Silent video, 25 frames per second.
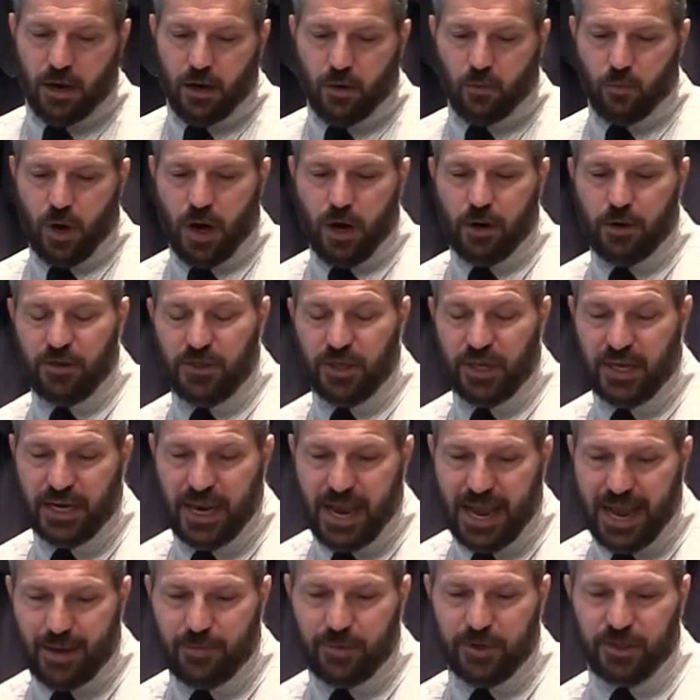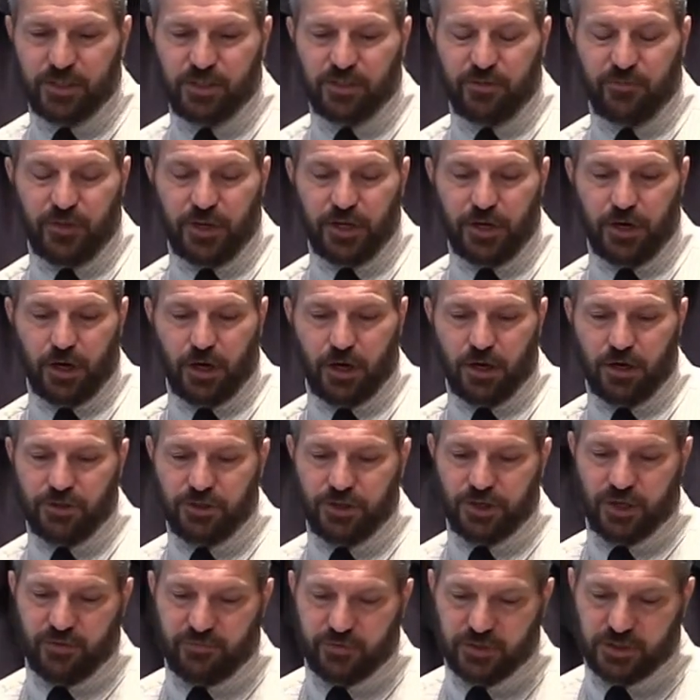Woe to the inhabitants of the earth
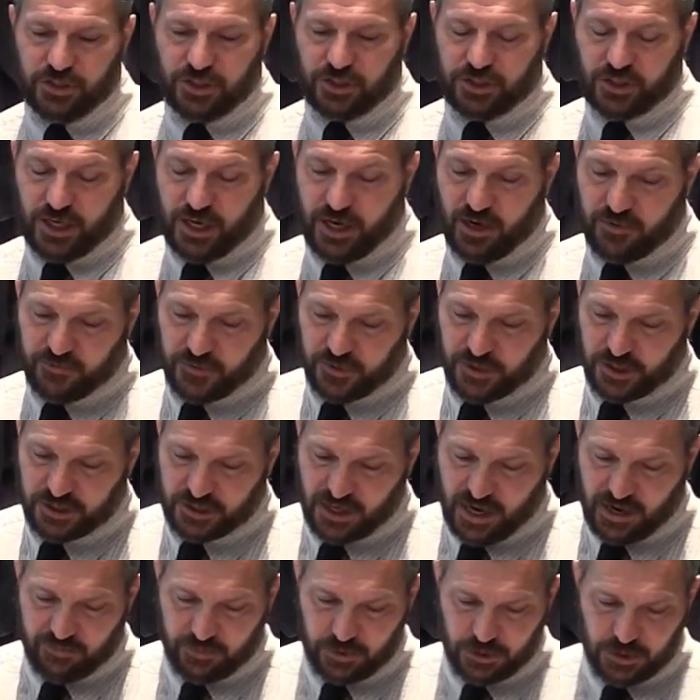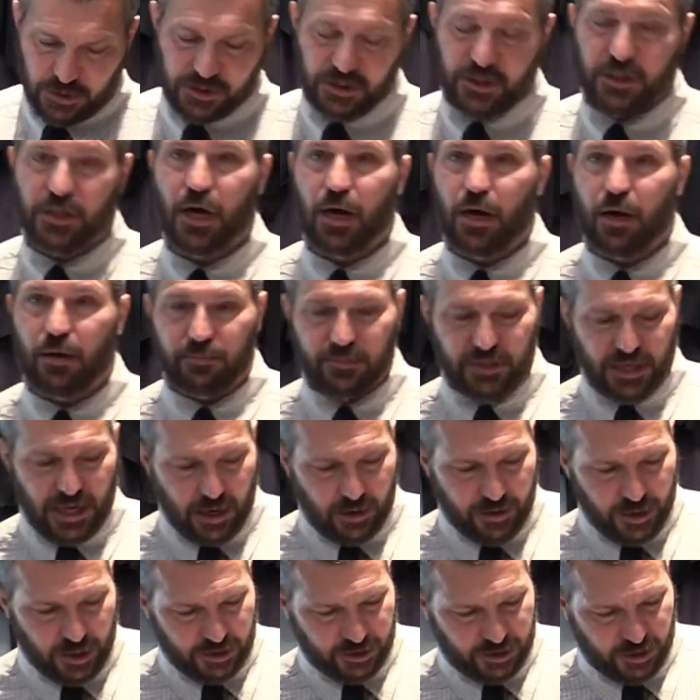and of the sea, for the devil is come
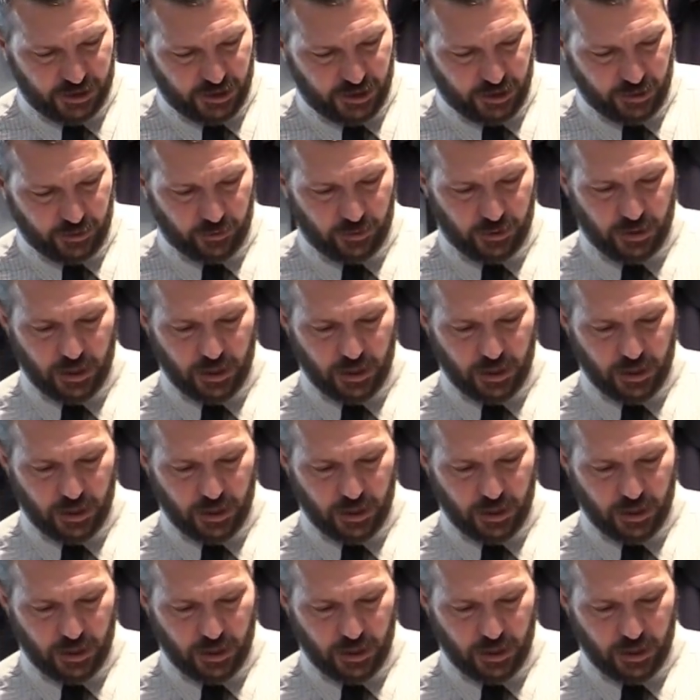down unto you,